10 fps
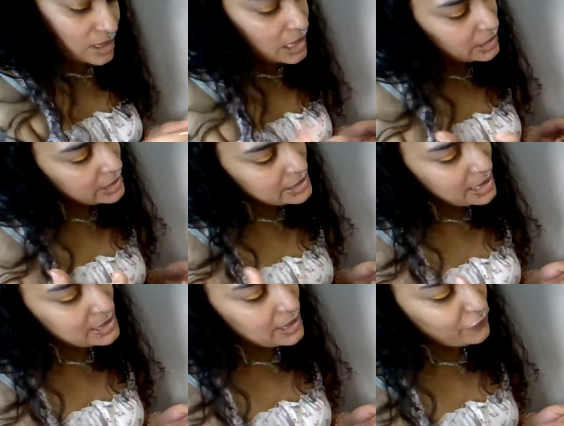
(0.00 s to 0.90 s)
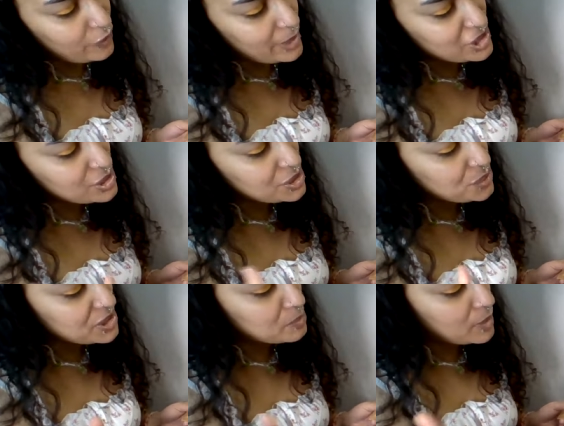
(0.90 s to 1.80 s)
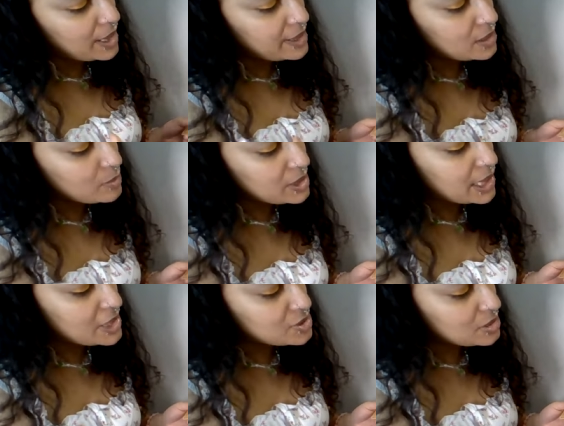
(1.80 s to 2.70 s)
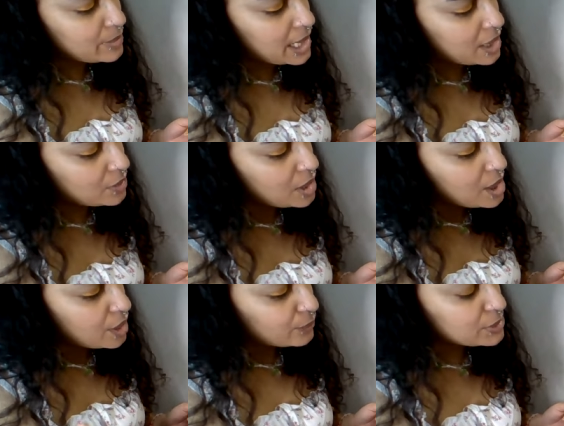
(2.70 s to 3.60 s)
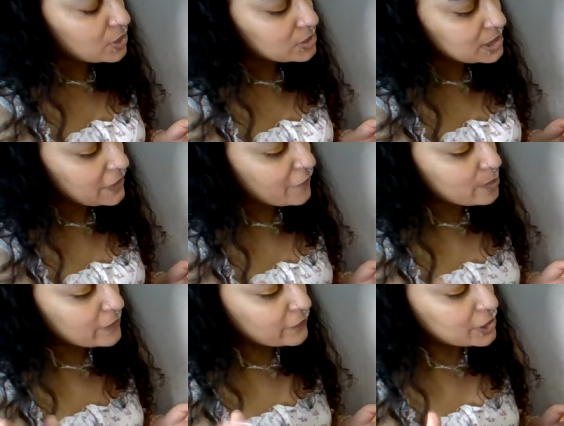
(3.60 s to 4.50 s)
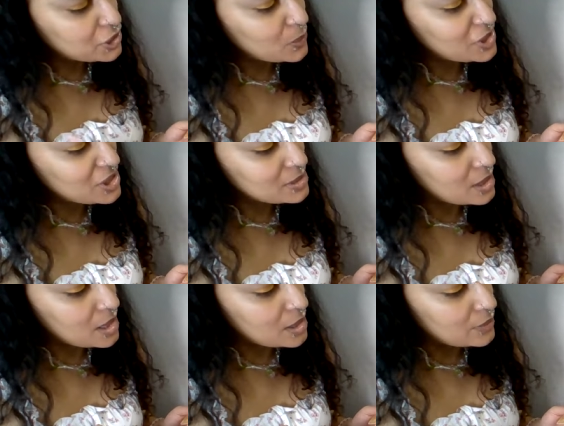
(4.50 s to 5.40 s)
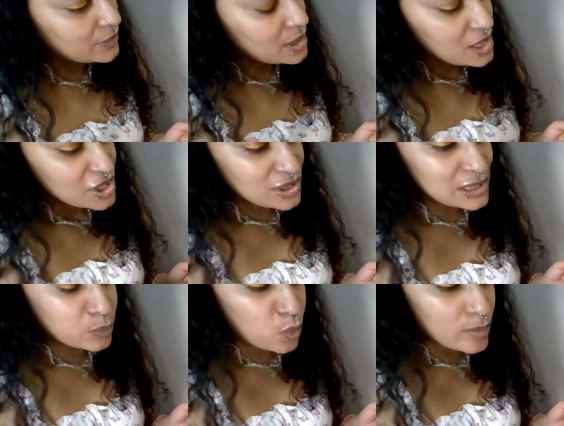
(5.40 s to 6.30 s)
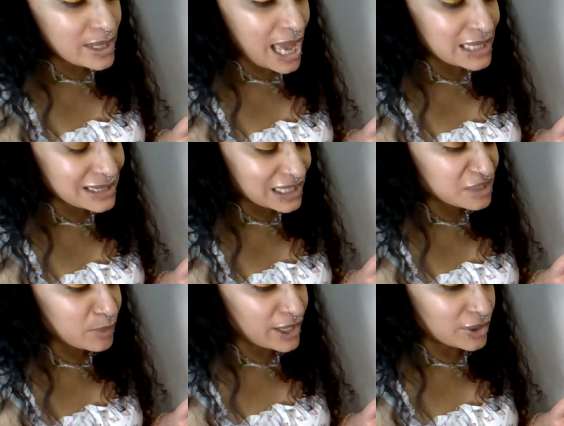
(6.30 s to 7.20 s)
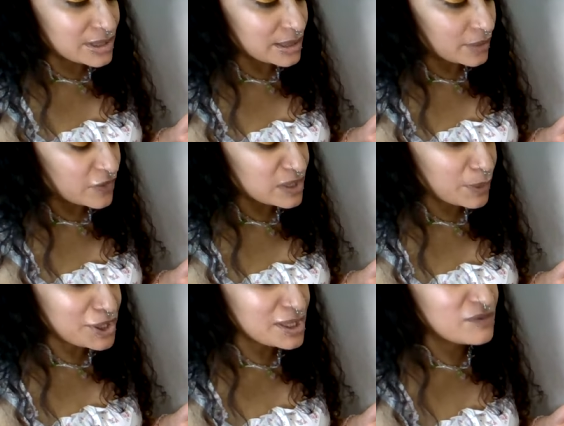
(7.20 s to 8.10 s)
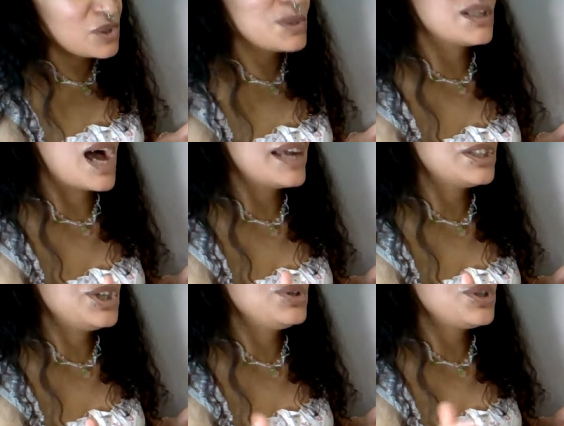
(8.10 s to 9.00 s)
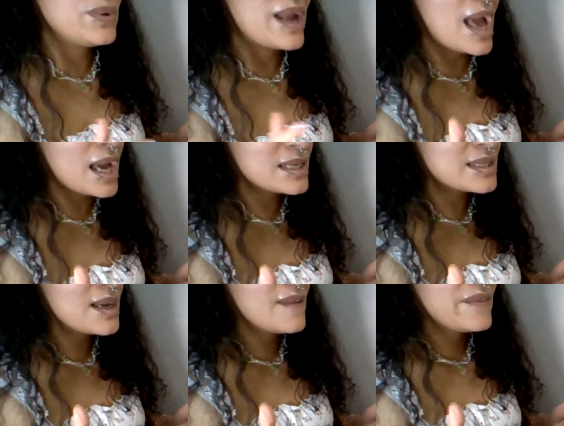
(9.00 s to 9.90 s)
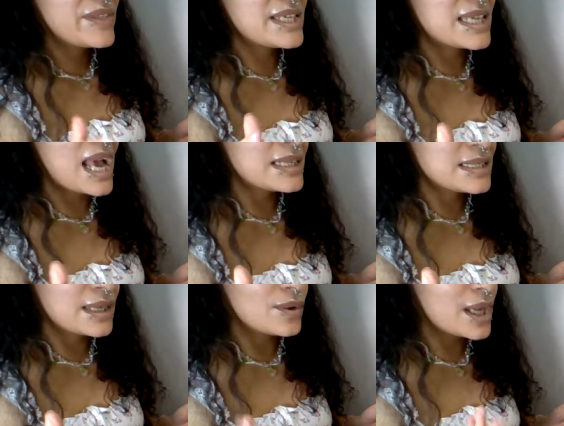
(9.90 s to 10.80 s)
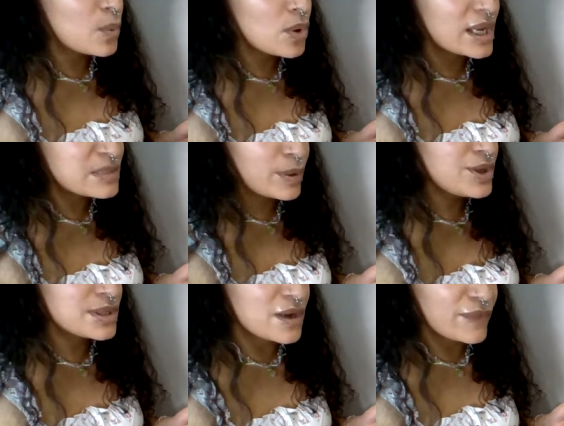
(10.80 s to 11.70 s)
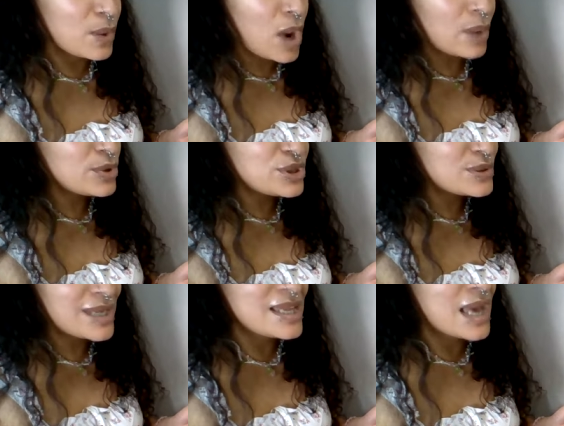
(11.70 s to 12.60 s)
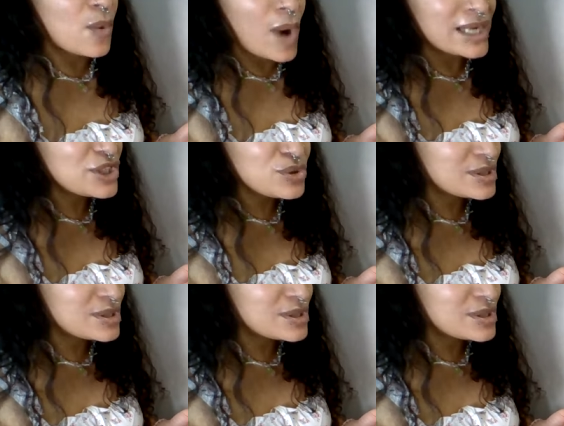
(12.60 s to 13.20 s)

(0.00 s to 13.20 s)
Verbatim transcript: And then it says information to explain, communications about, resulting from the fluctuations of. This woman has to explain herself, especially if she was lying to you to an ex. This ex is like, okay, well, explain yourself. Like, why would you say that? Why did you